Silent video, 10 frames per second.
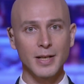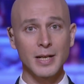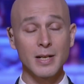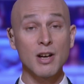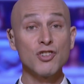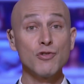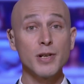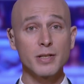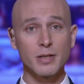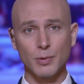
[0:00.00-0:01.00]
and
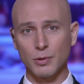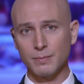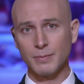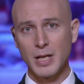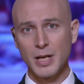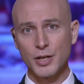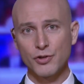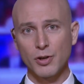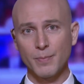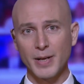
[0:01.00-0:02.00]
unreasonable.
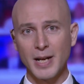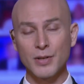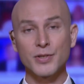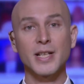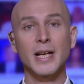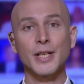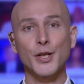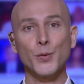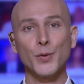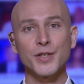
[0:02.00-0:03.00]
Trump announced that
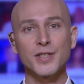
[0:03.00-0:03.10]
he would